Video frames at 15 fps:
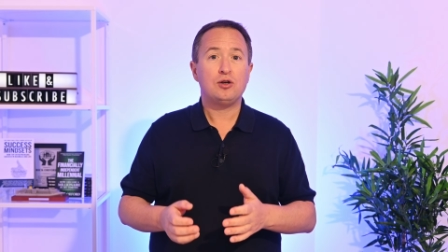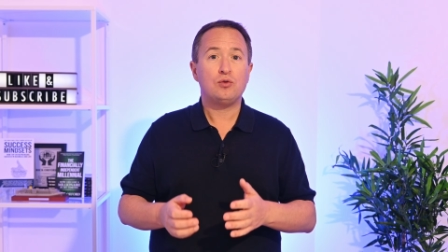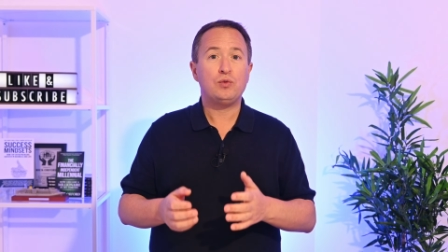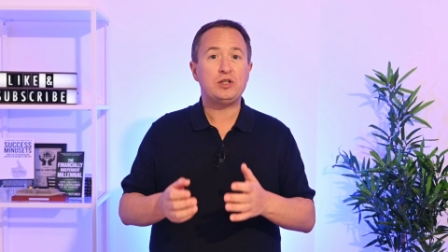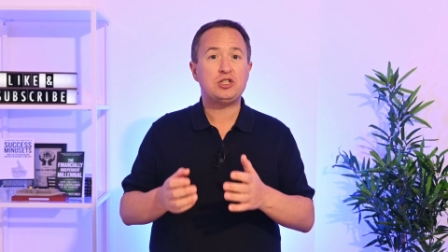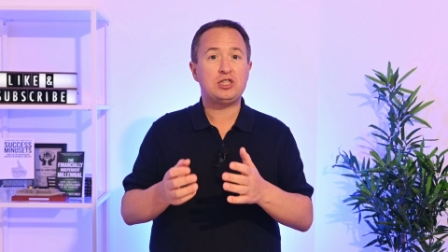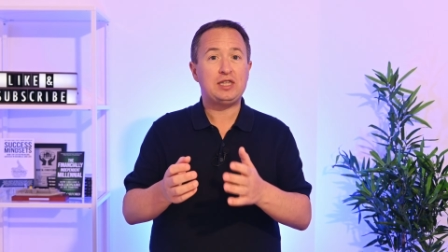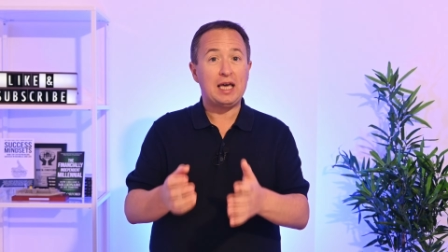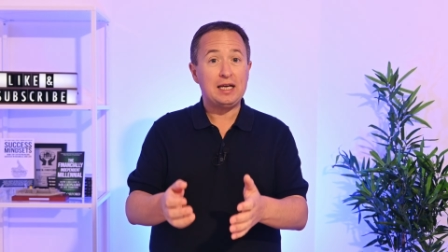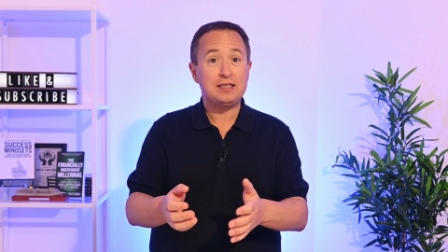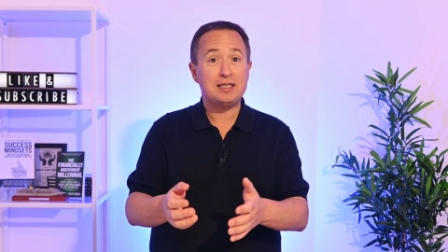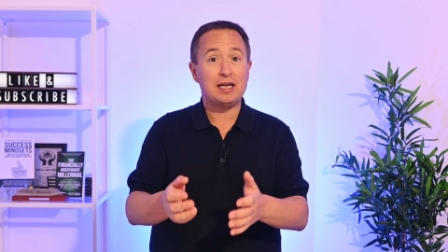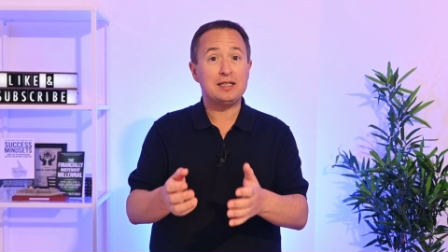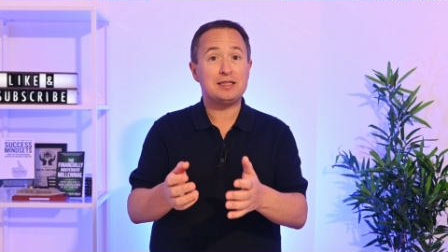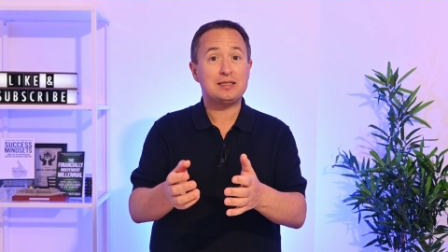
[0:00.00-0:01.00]
which they
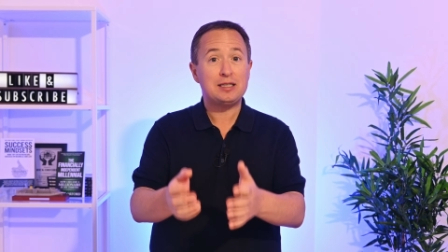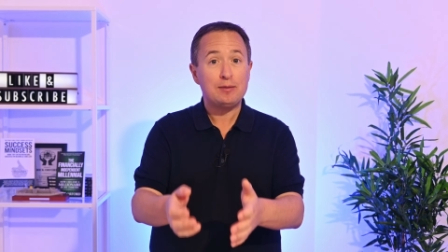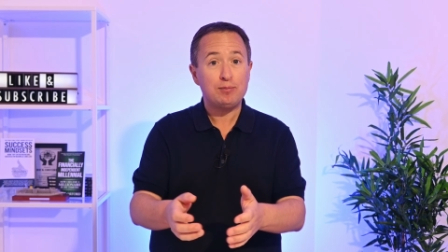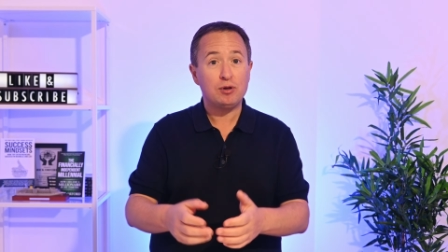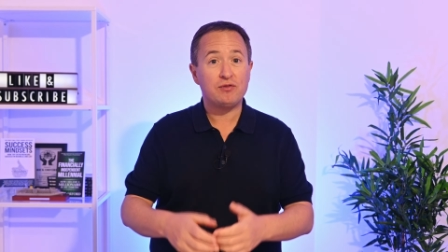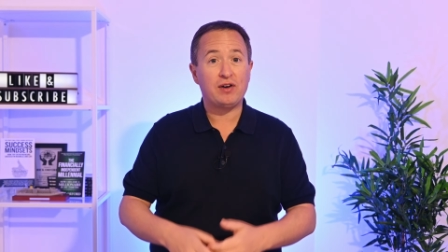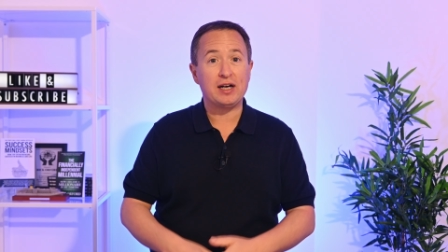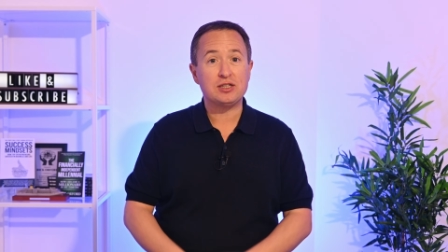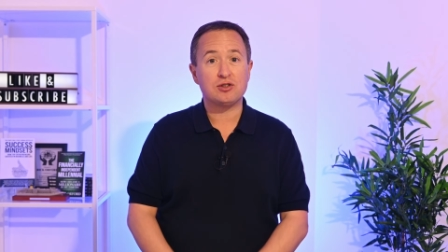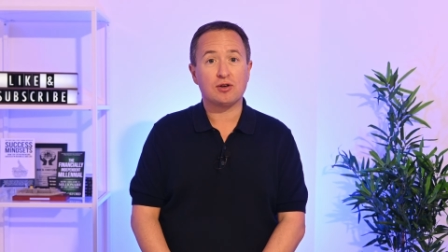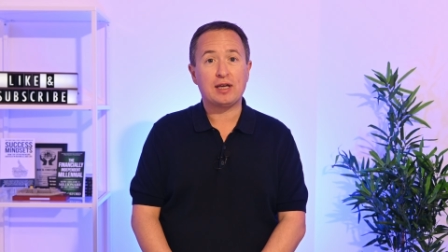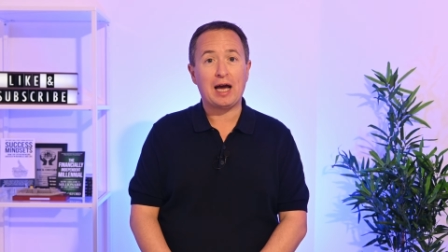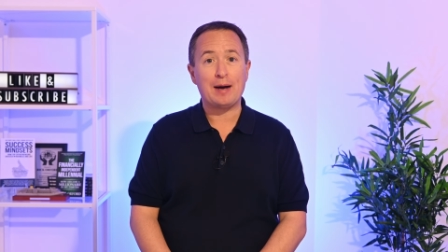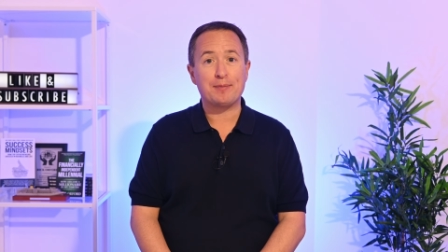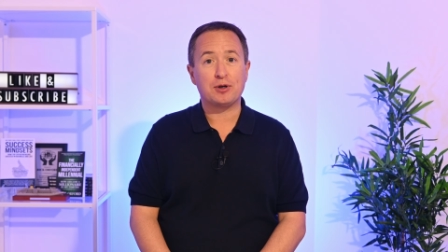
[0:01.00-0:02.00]
say simplifies their
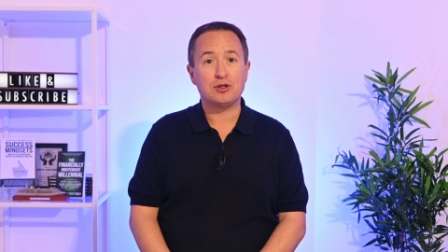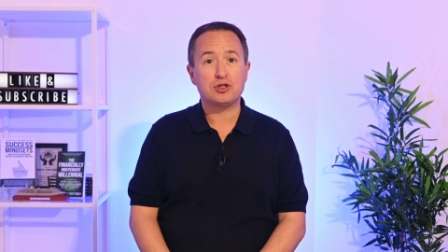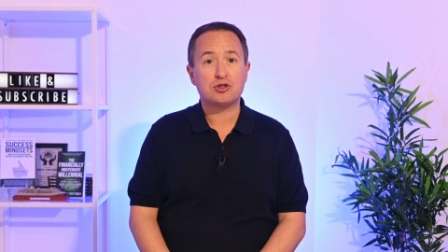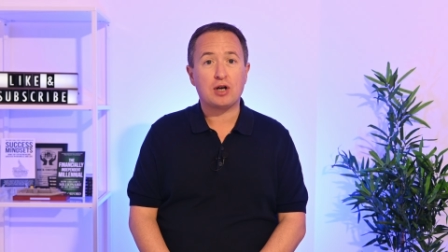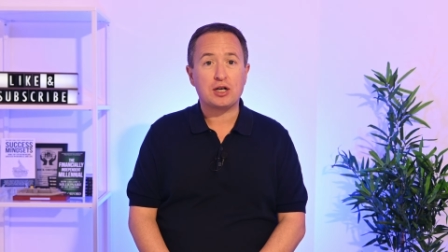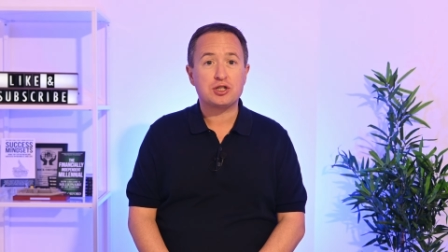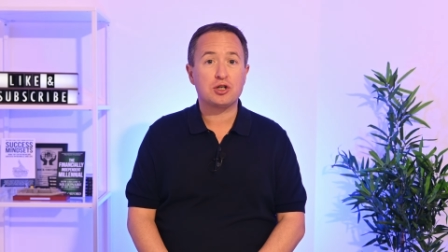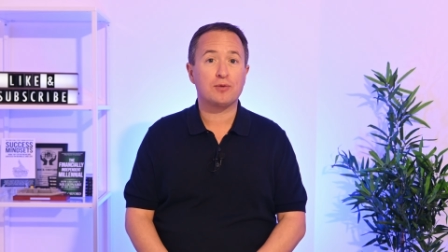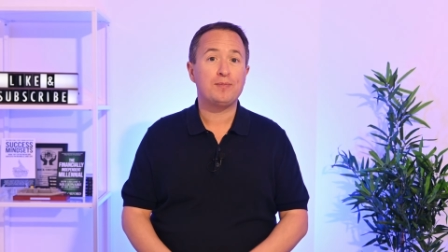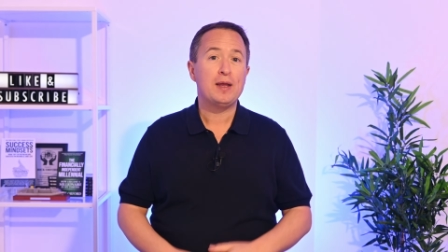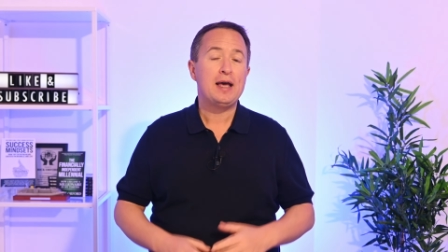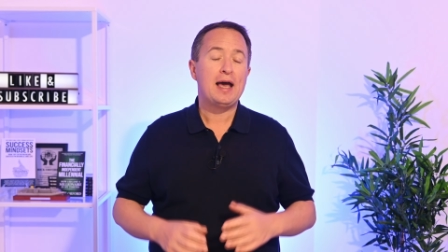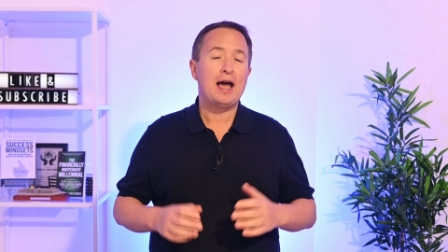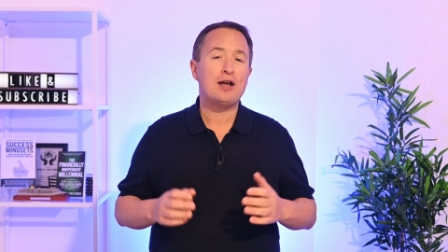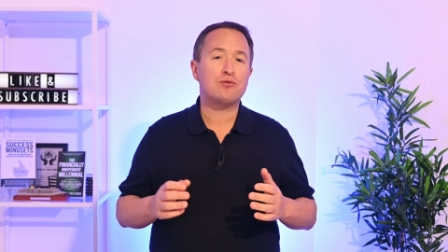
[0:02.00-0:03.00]
capital structure
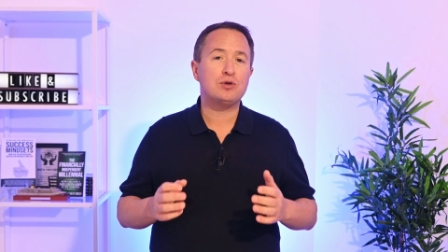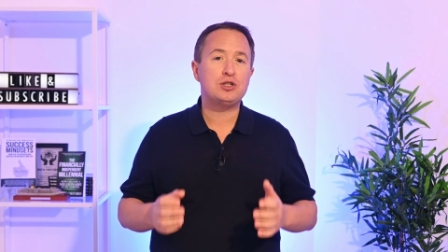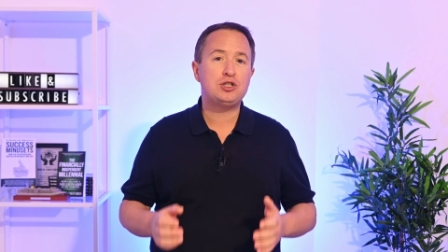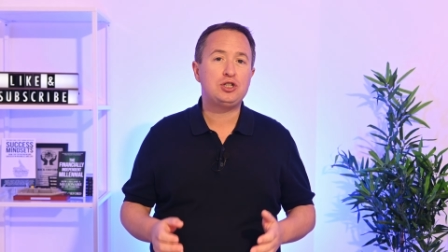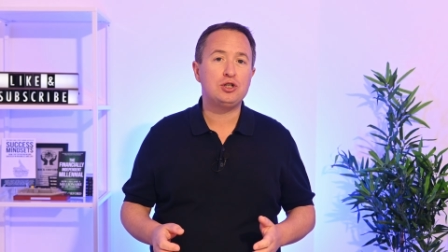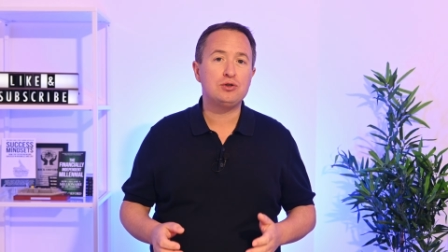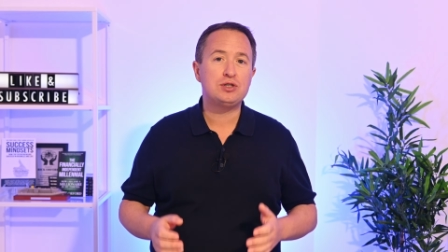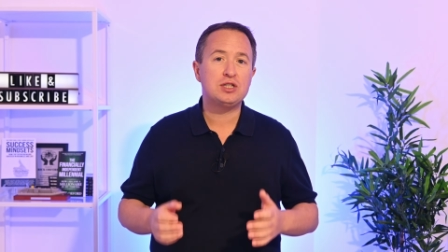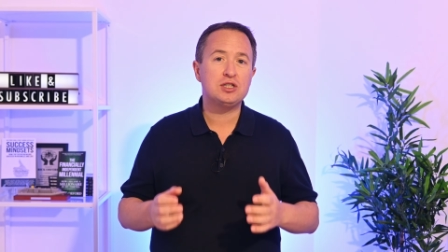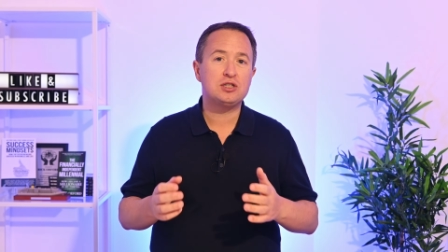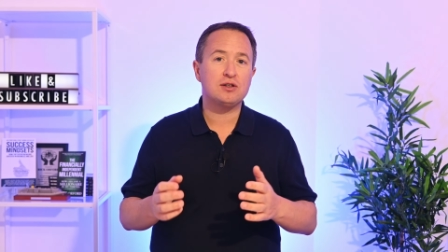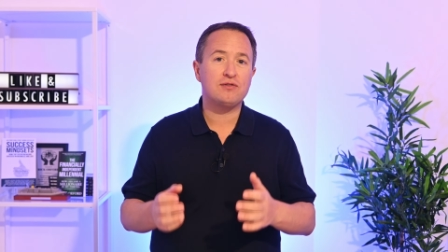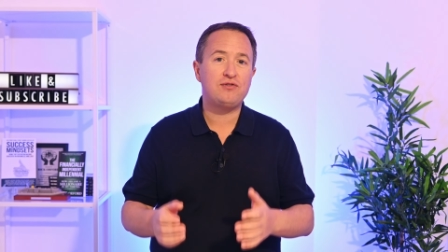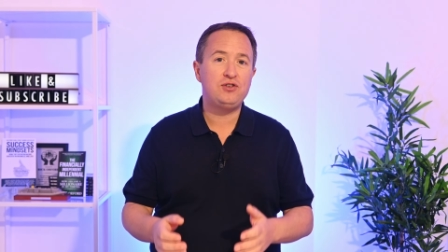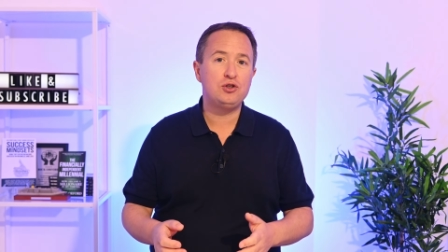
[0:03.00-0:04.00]
and reduces
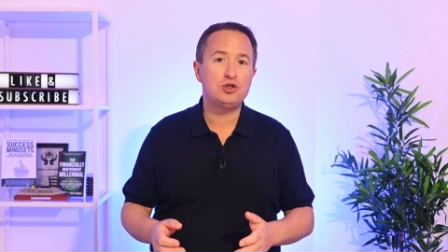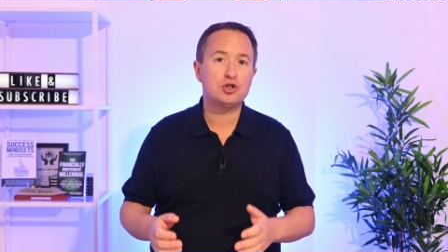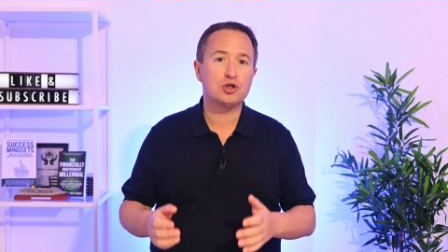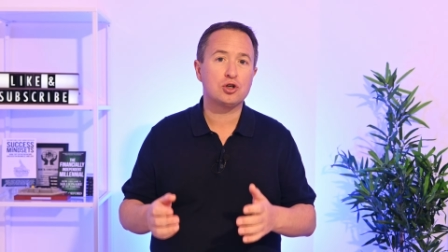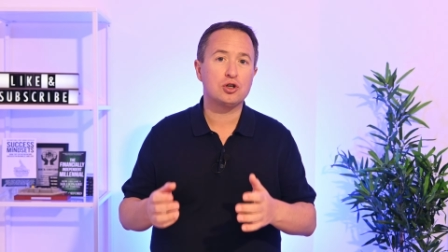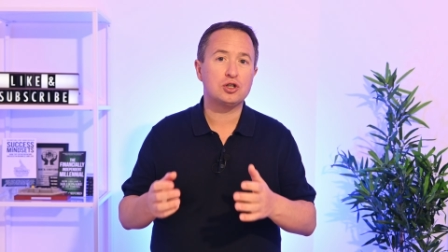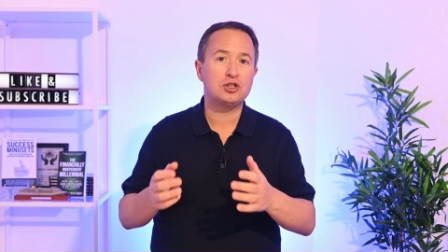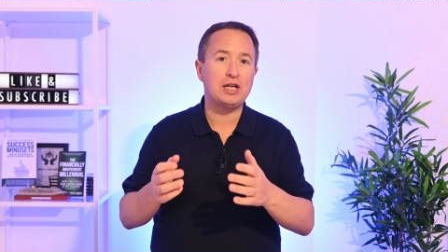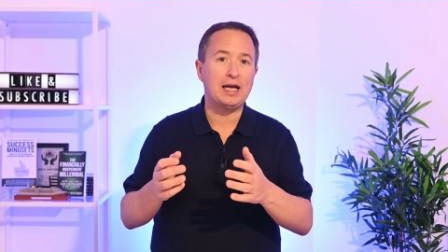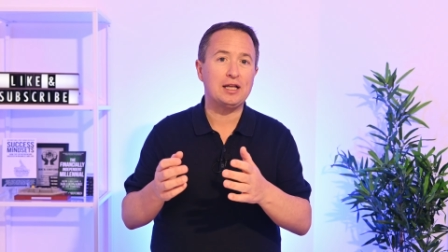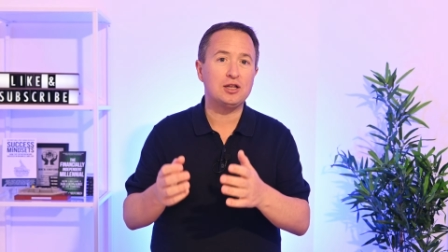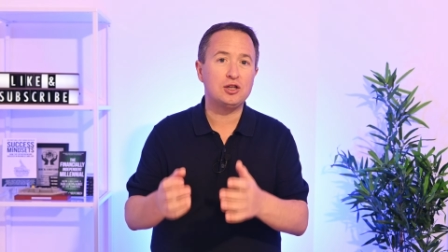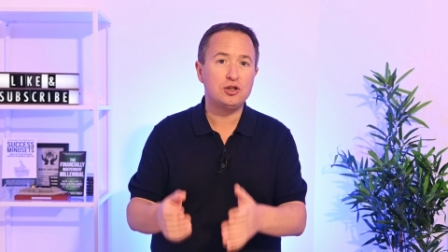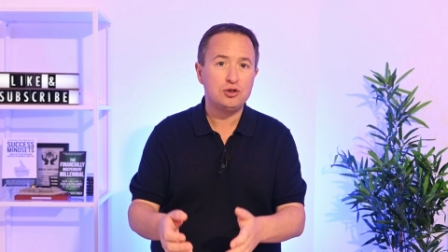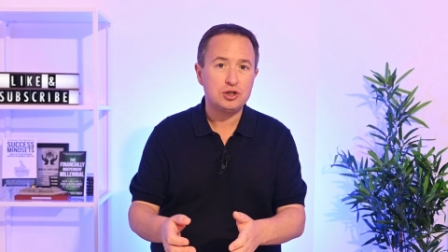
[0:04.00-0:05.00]
future
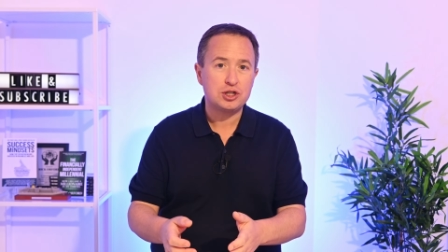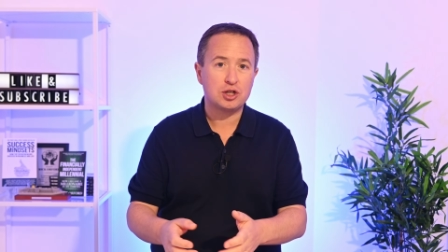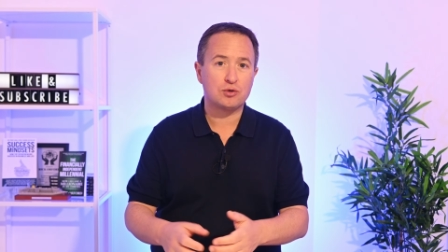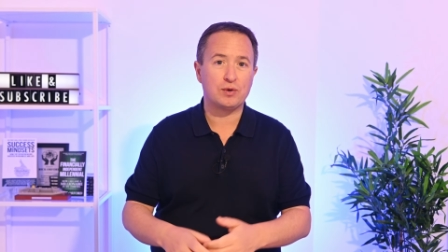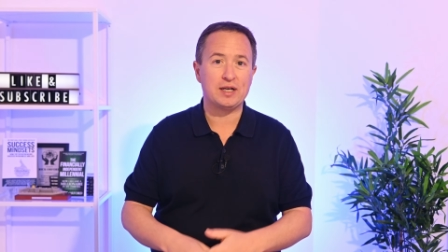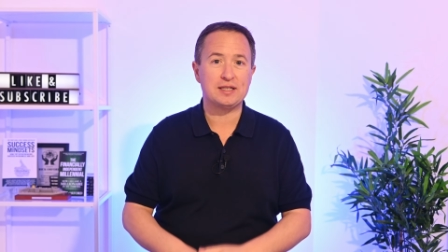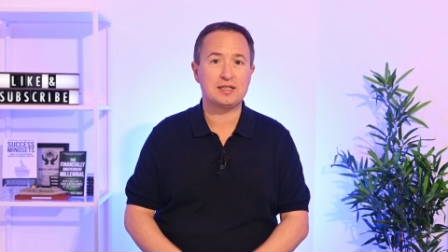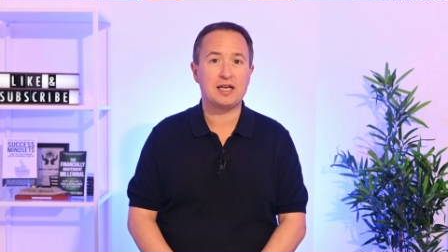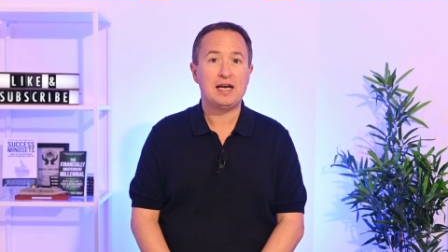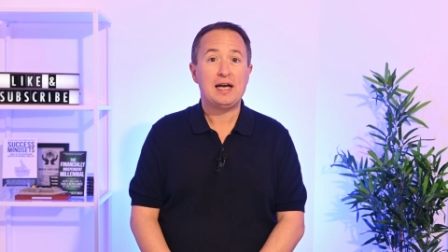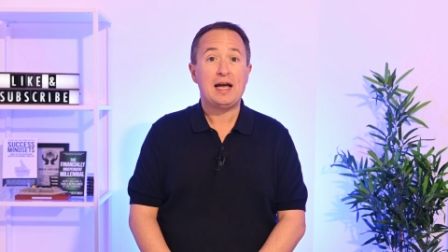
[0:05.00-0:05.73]
dilution risk